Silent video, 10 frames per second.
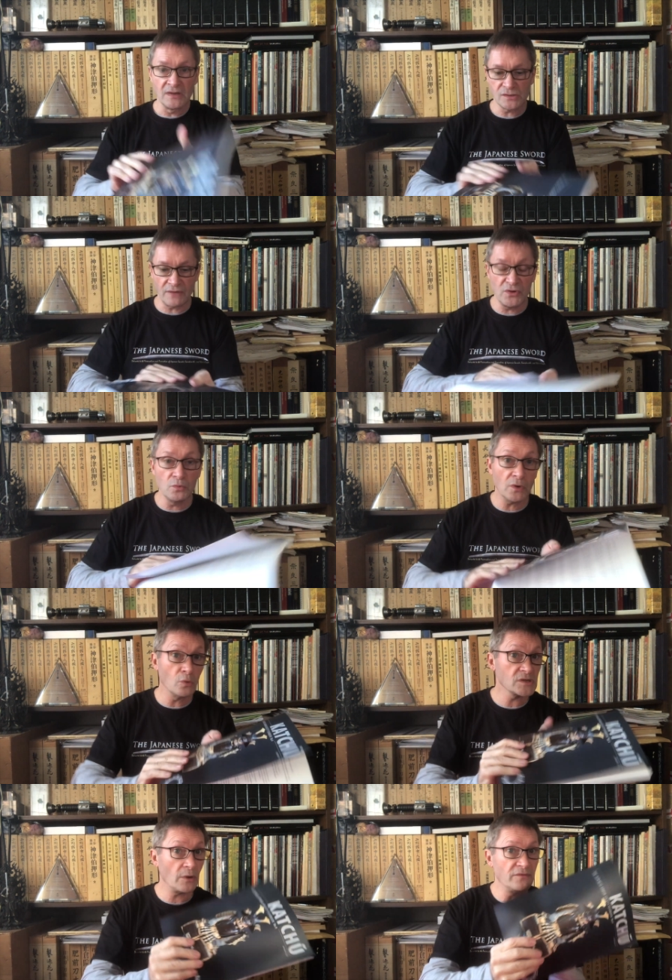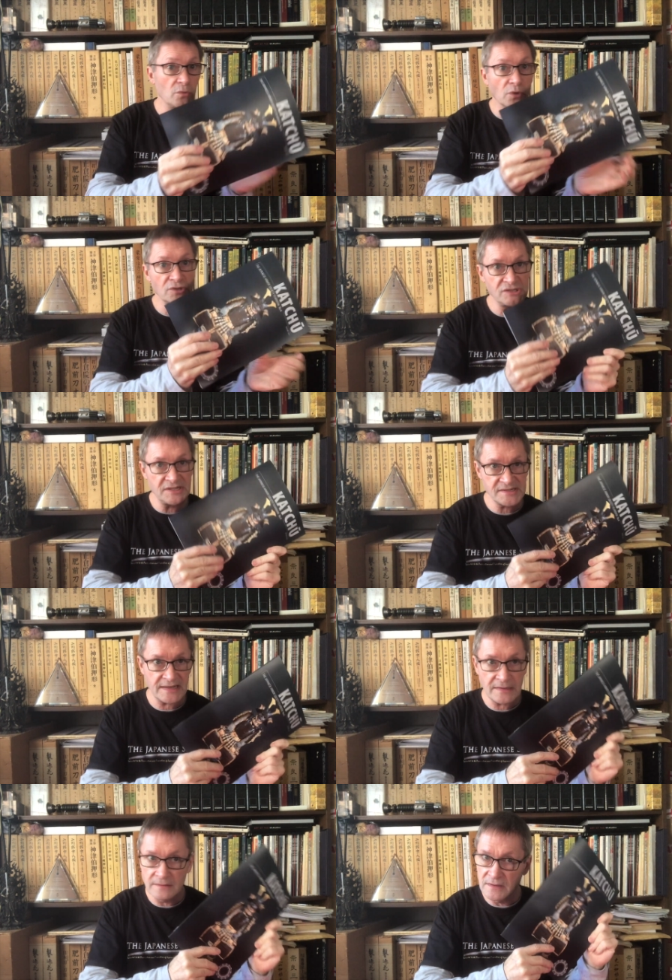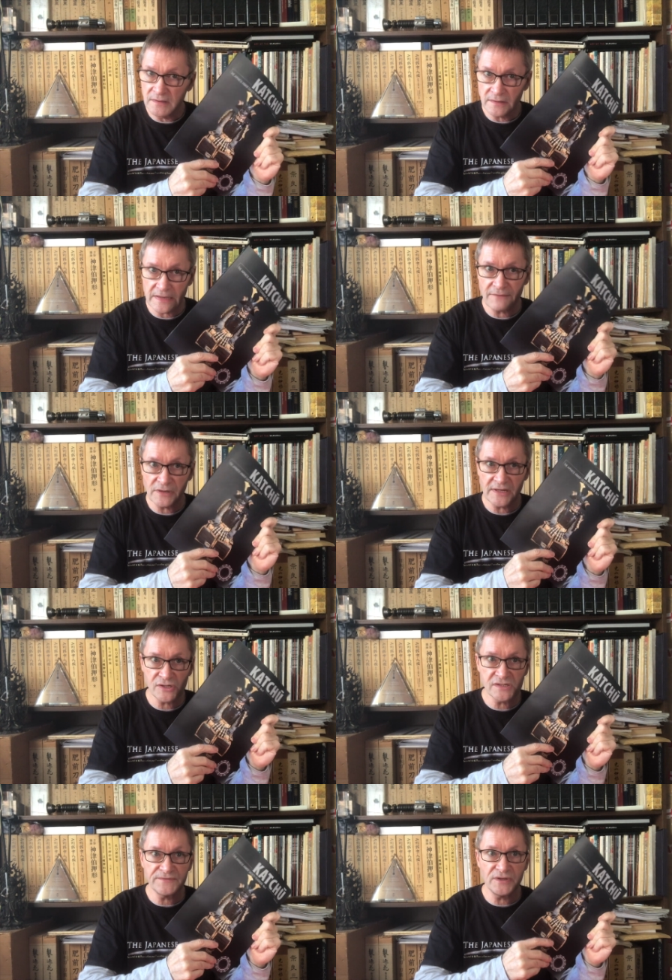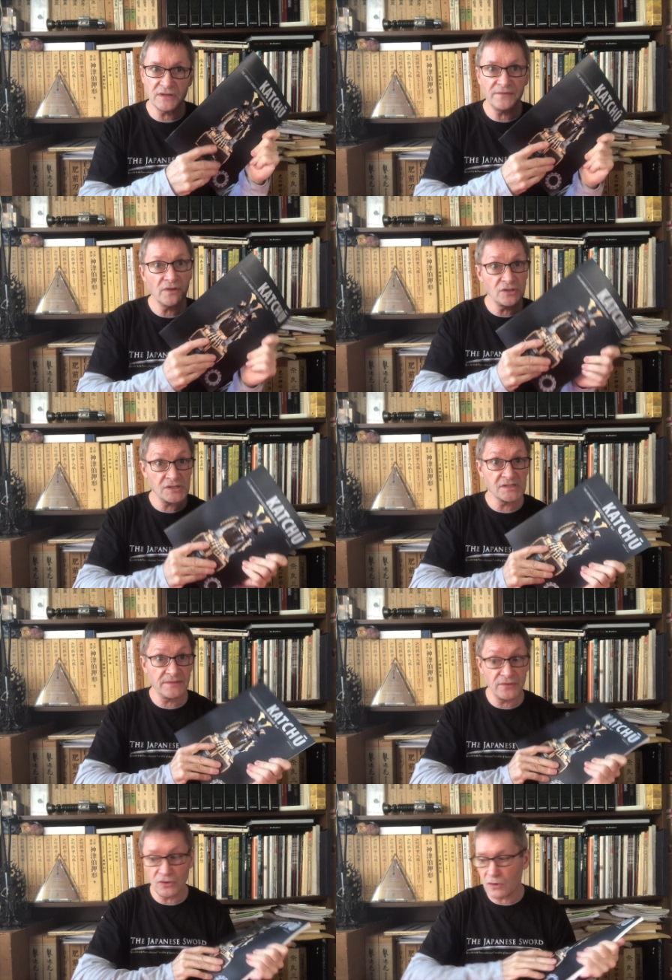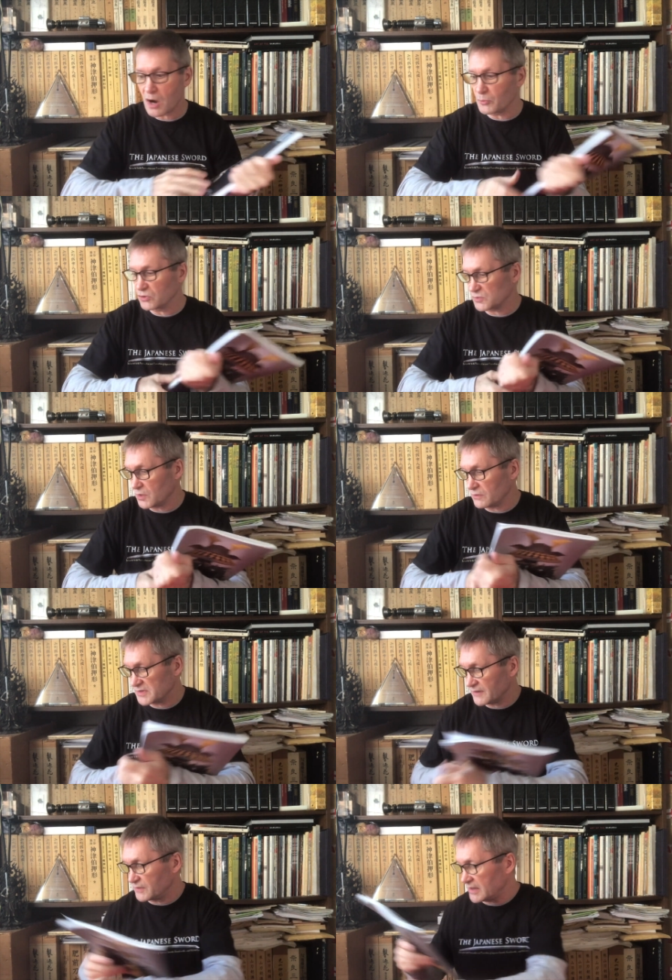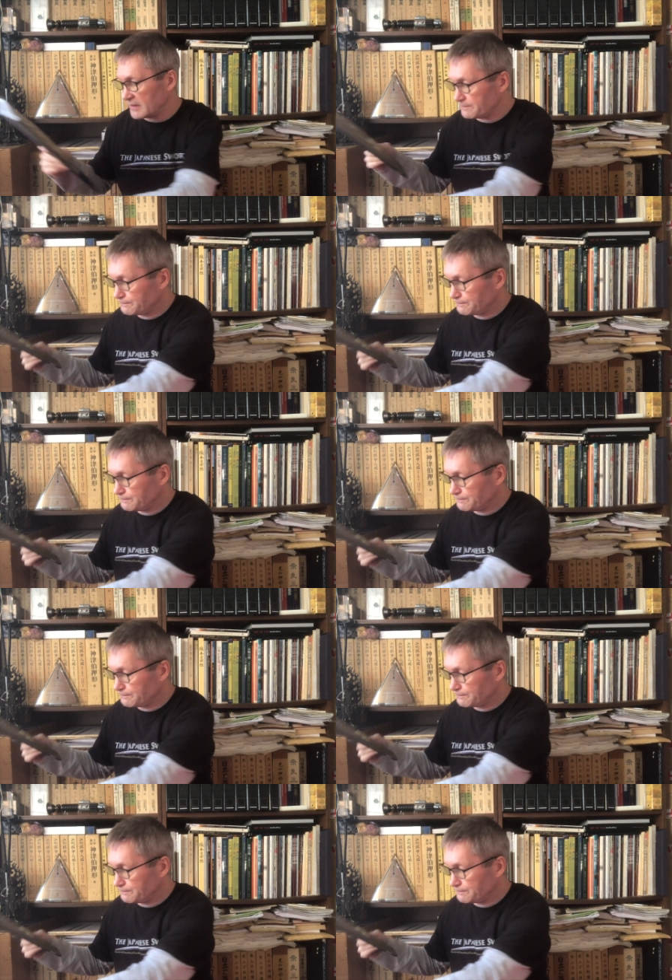So if you want Shinsa, they have connections for Shinsa for your armour as well and stuff like that.